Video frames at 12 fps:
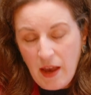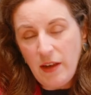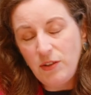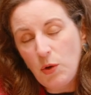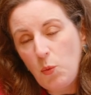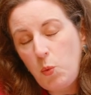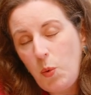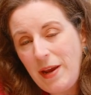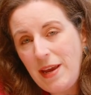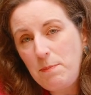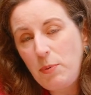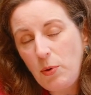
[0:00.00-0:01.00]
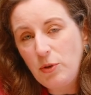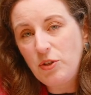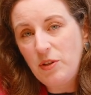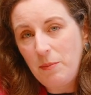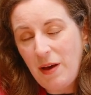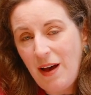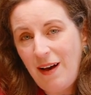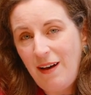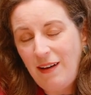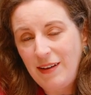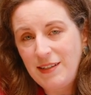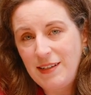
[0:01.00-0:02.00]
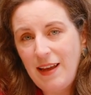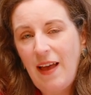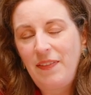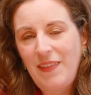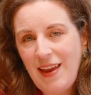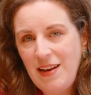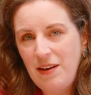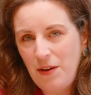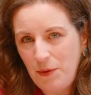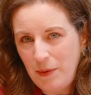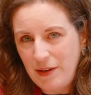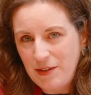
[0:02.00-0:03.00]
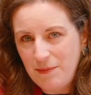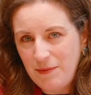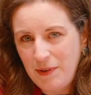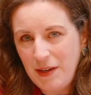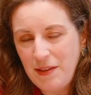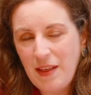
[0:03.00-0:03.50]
So we push them hard and they know it, right?